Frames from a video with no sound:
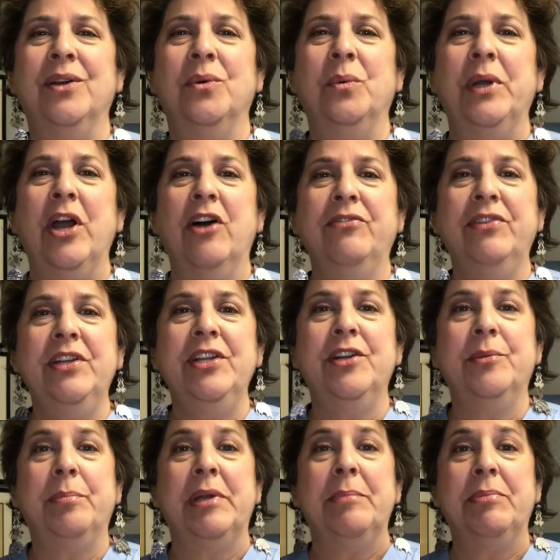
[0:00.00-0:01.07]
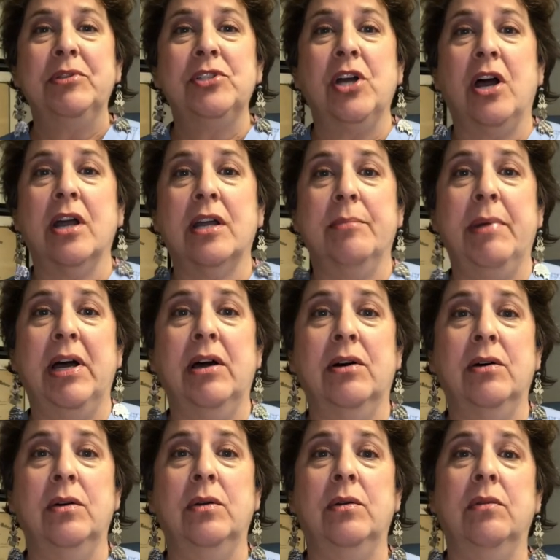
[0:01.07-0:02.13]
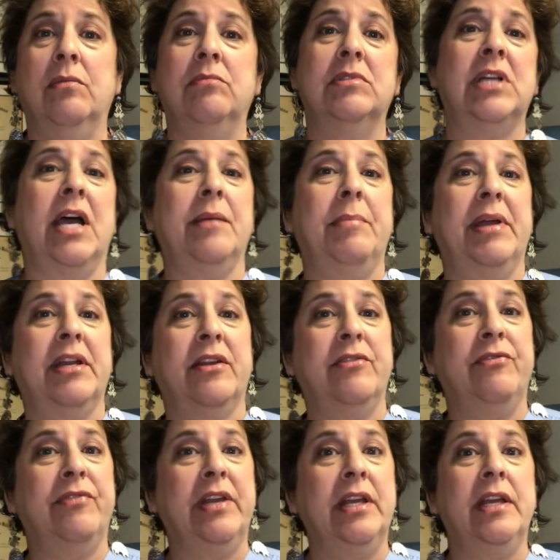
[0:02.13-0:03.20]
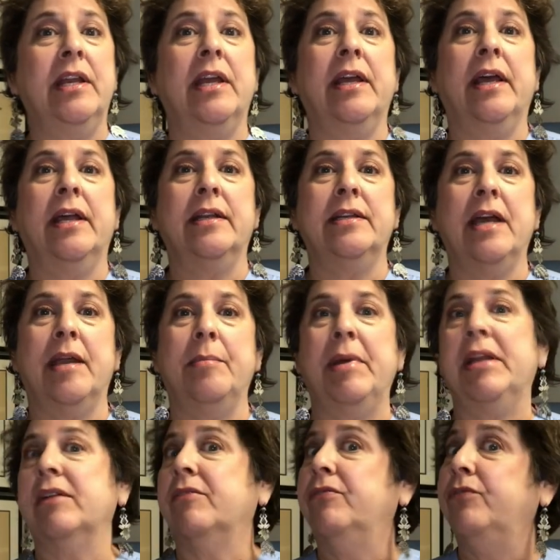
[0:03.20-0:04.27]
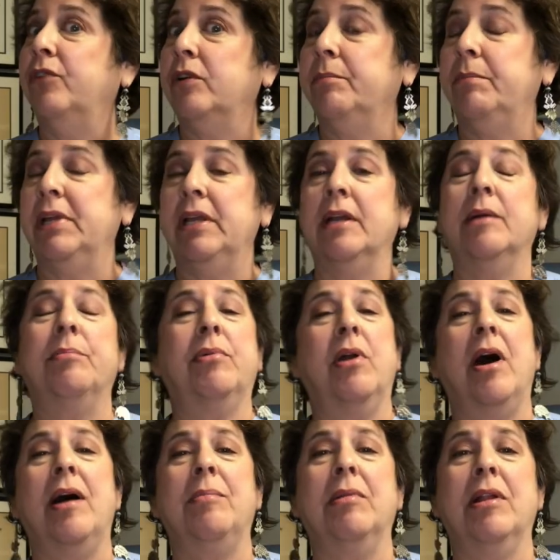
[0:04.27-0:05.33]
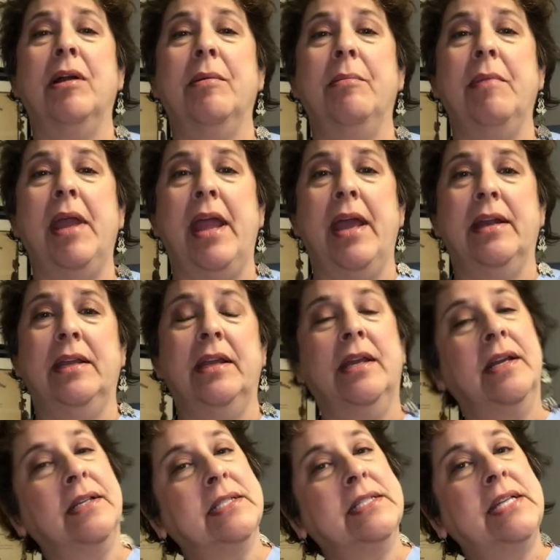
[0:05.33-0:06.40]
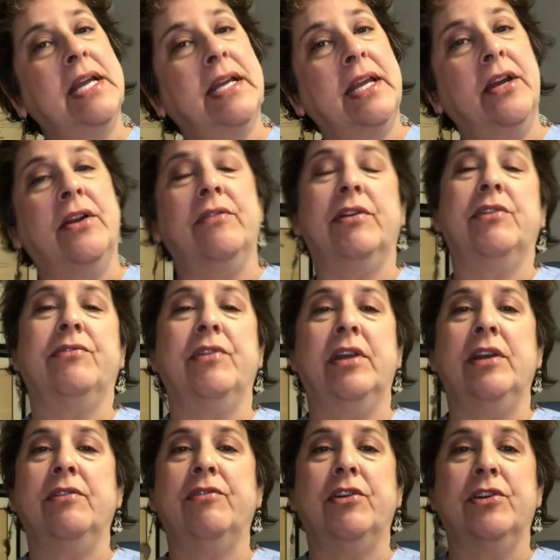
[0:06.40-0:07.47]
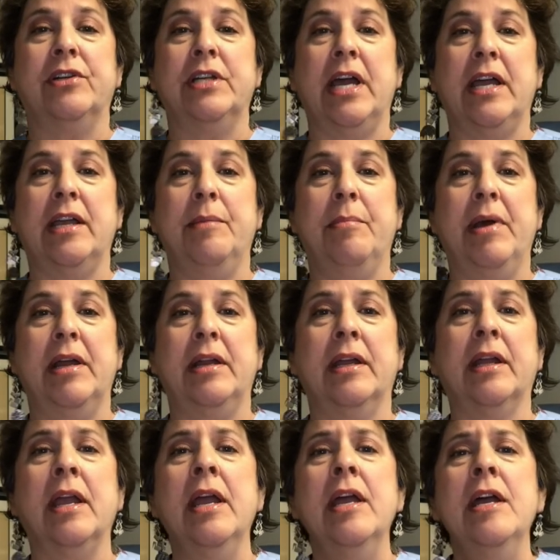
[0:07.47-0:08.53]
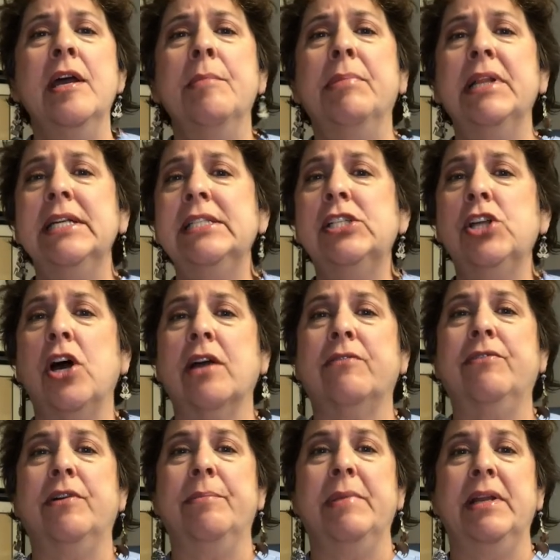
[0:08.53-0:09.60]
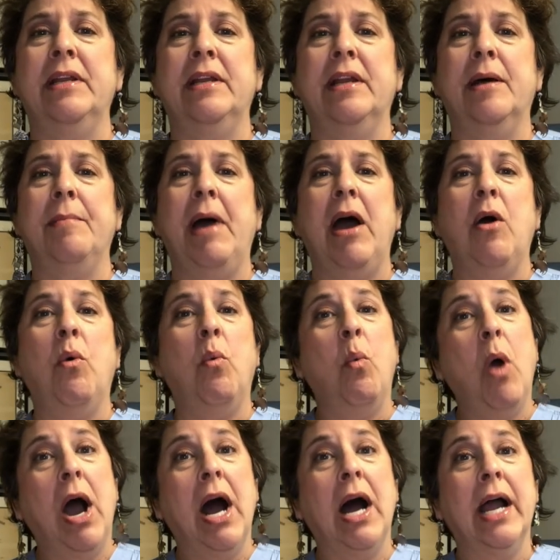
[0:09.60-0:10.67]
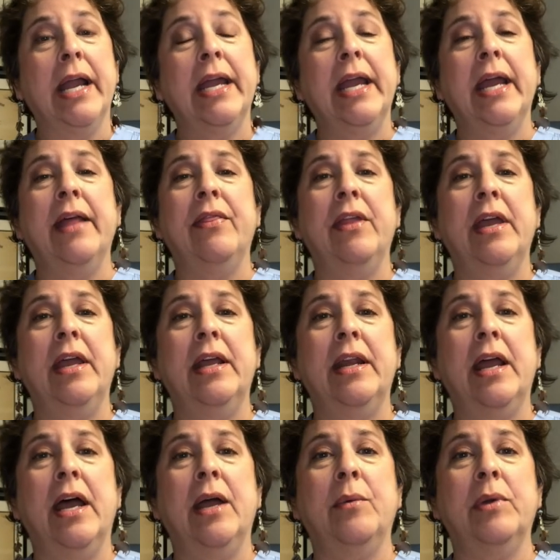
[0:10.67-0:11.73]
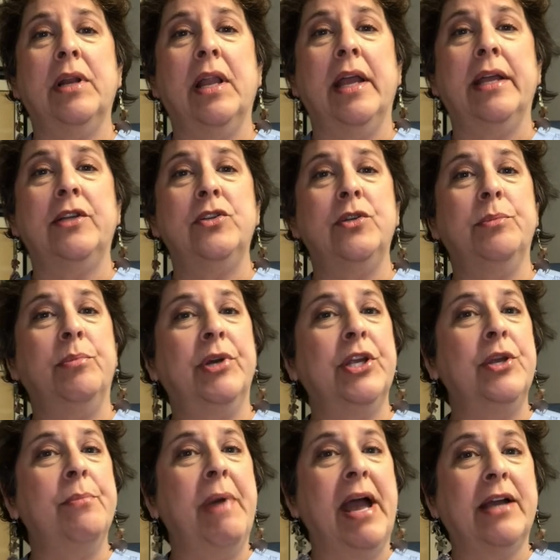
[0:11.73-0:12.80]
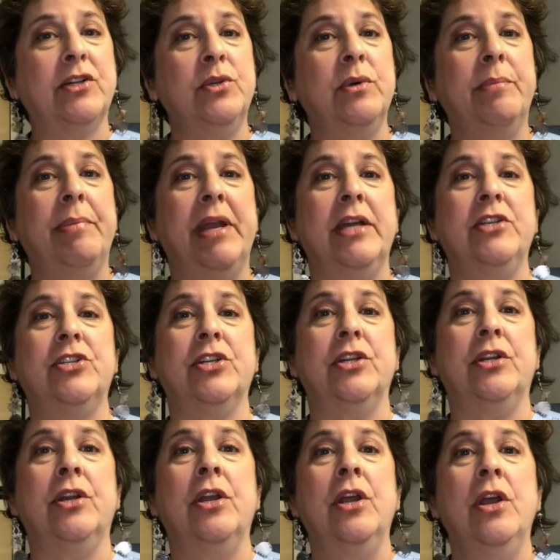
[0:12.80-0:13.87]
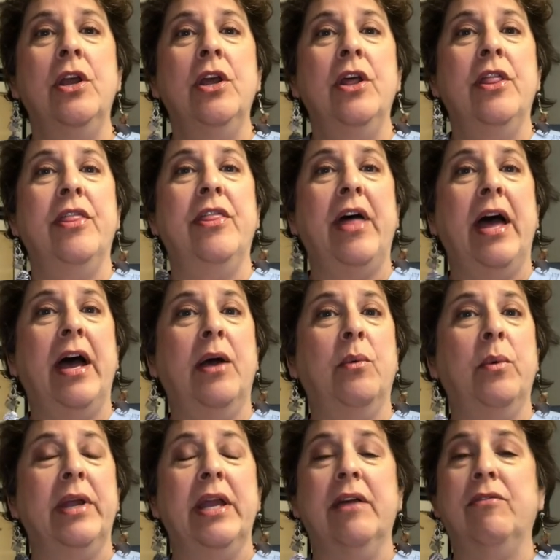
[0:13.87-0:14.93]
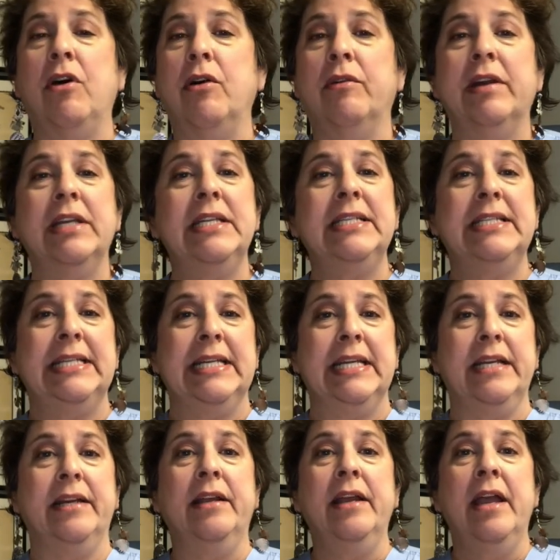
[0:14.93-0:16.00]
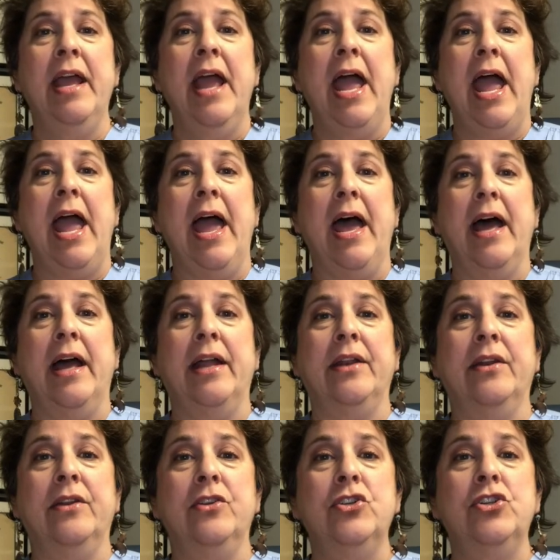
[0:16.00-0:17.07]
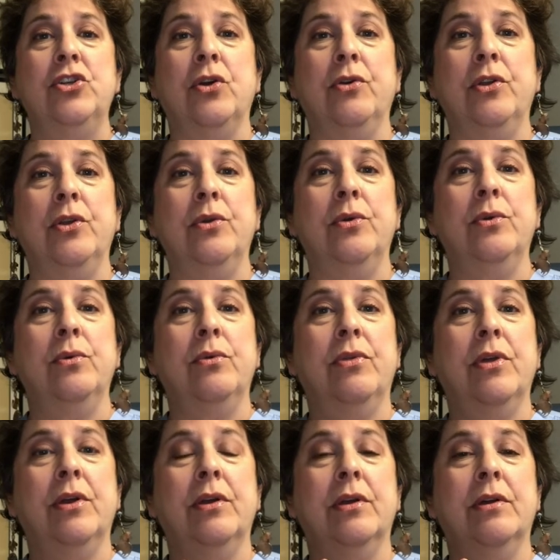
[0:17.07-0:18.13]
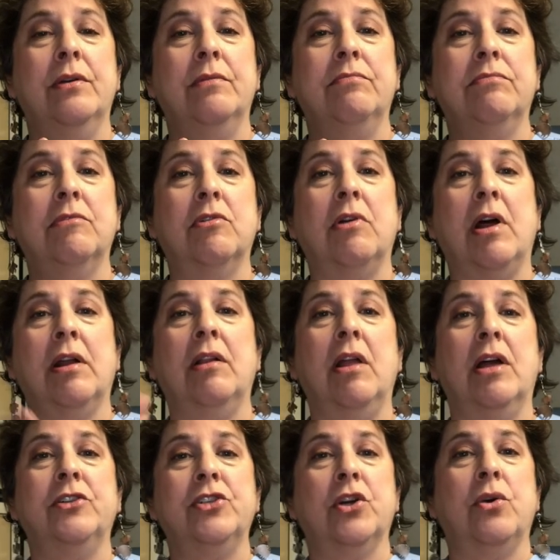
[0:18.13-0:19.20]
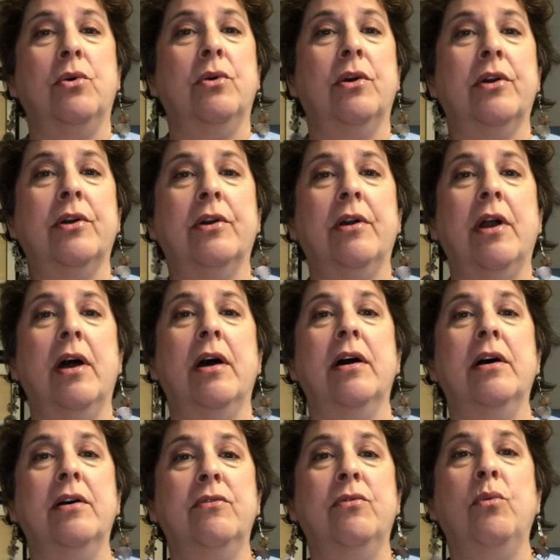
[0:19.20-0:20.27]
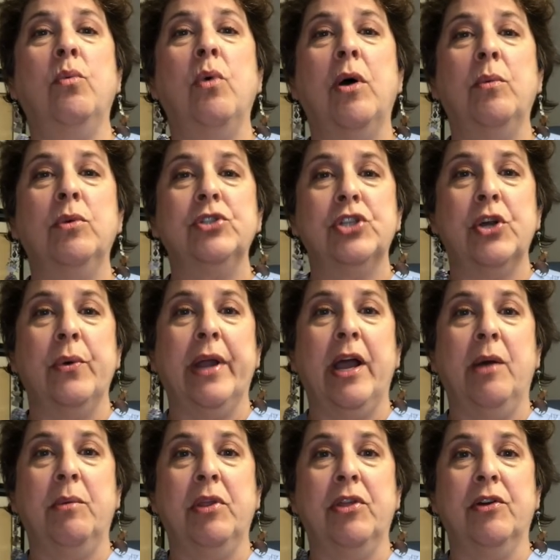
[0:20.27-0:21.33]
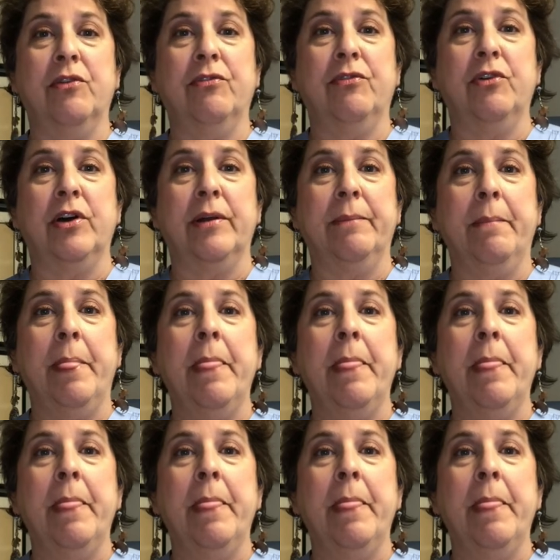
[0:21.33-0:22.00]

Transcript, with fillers: We often hear people talk about diabetic feet and diabetic foot being a problem and needing to take care of your feet if you're diabetic. But let's talk for a minute about why, and then I would like to bring you back to a patient that we have already seen and show you the chronologic order of what was going on with her foot.